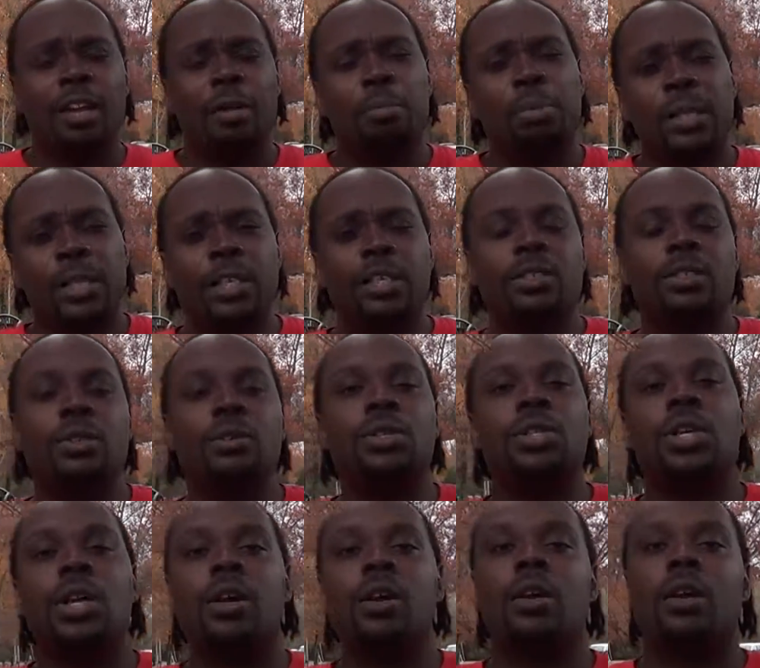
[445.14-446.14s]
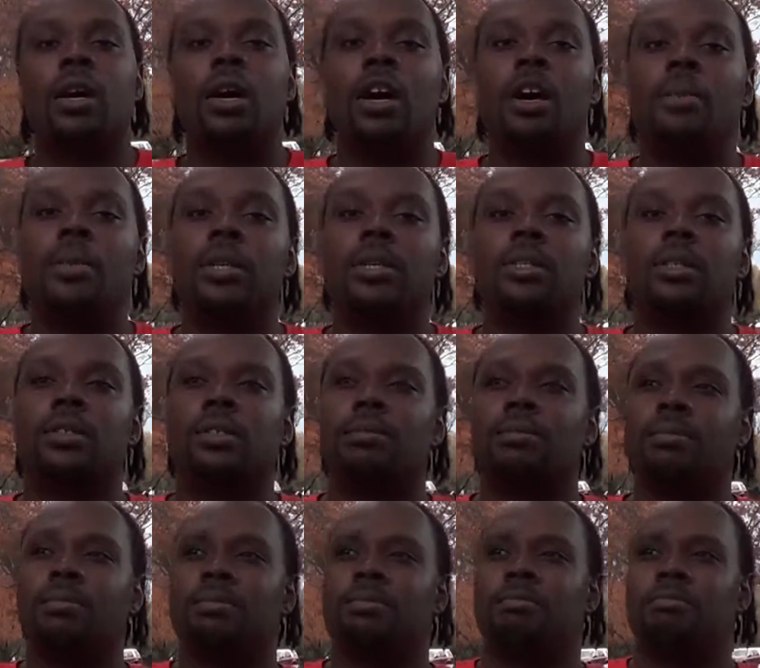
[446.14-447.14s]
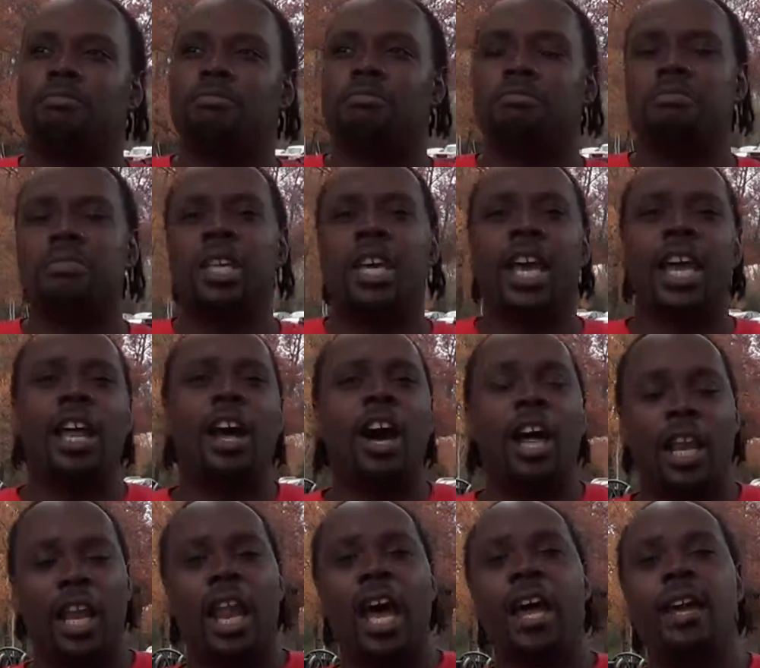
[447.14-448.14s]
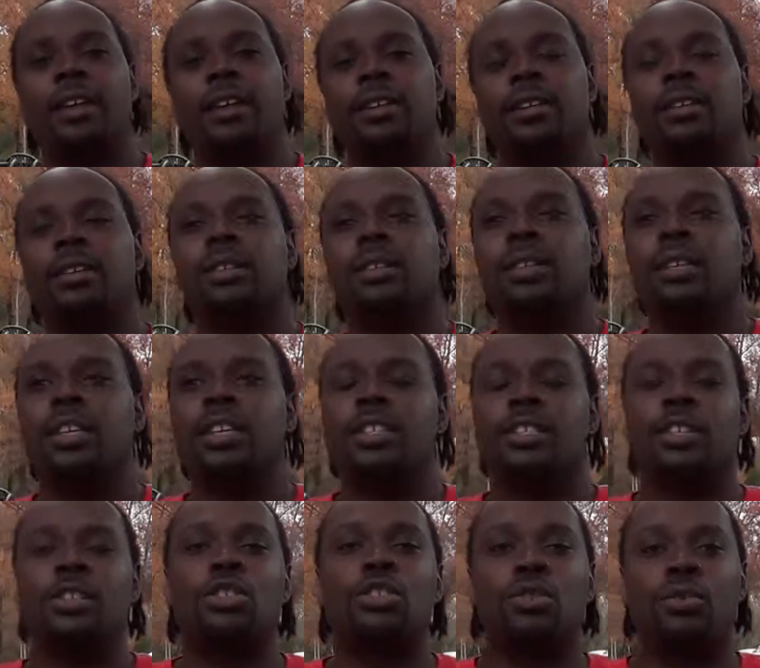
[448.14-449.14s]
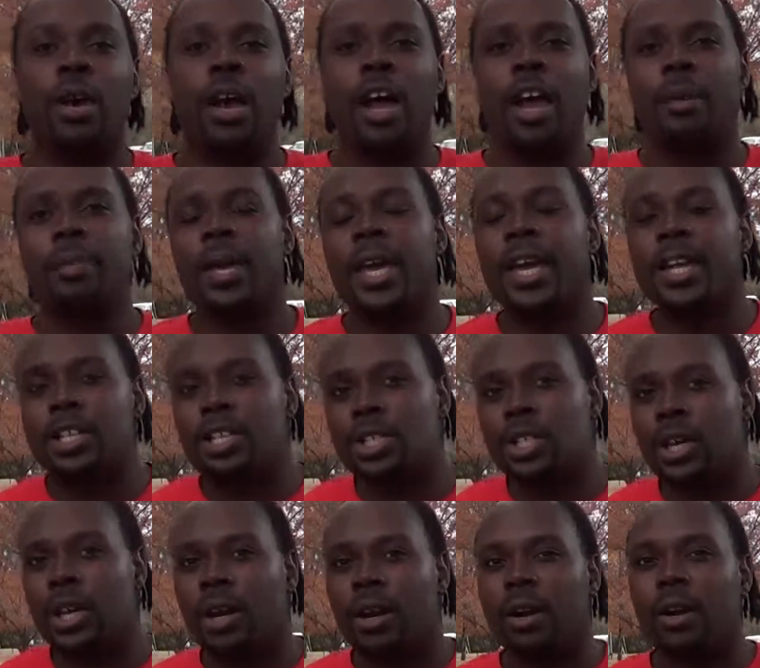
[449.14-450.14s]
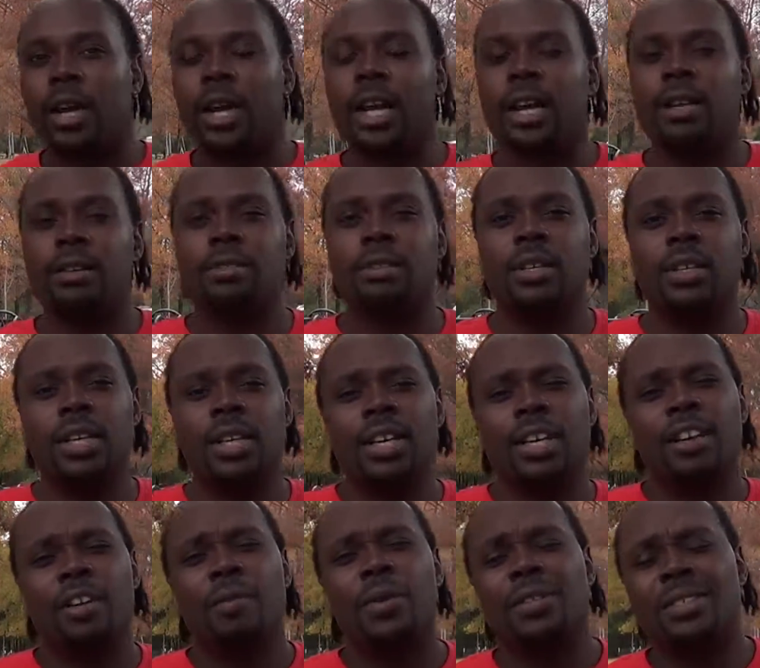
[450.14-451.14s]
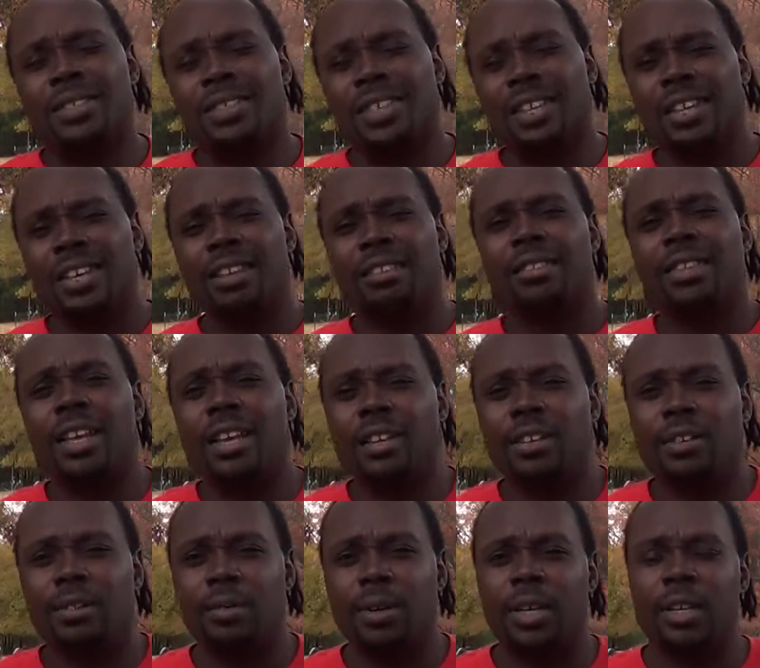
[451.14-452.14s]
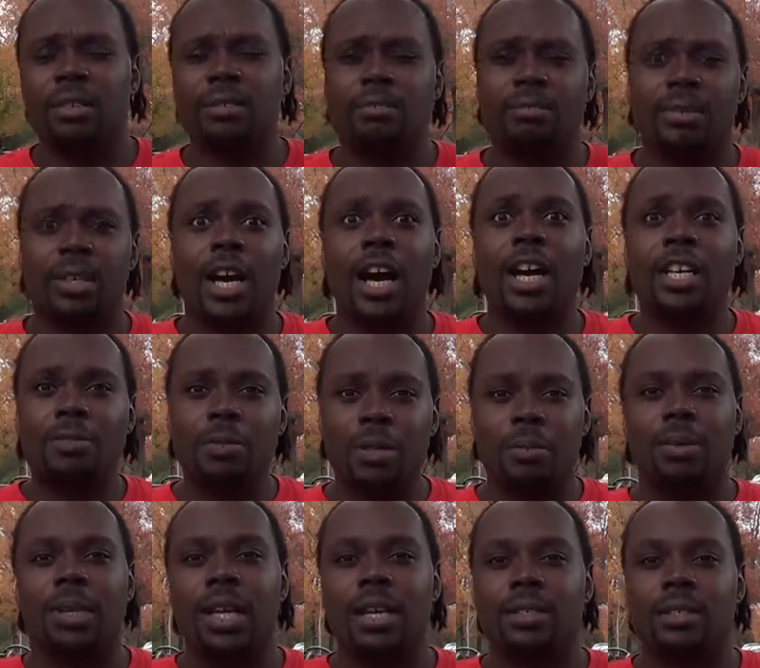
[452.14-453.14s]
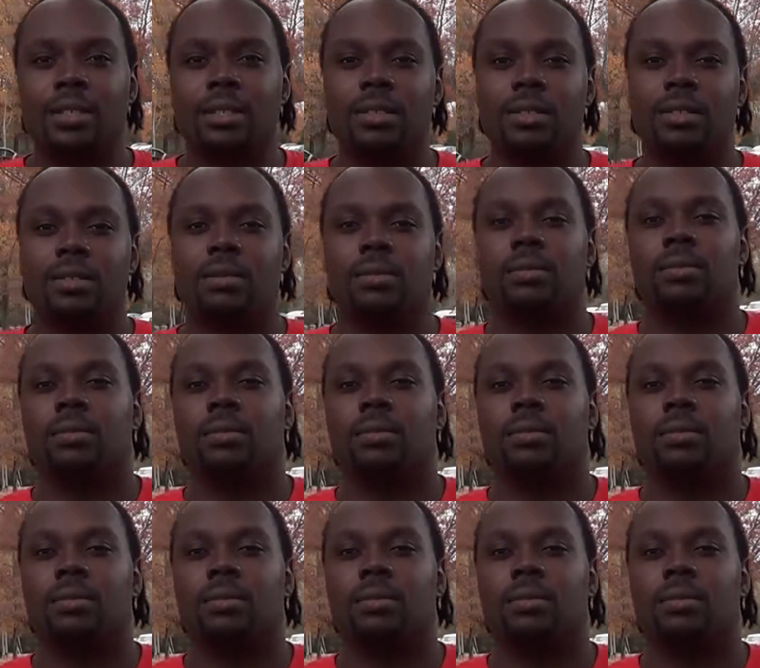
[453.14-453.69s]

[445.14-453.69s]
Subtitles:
please do share your comments, like, subscribe, and share. And once again, thank you and cosmic blessings.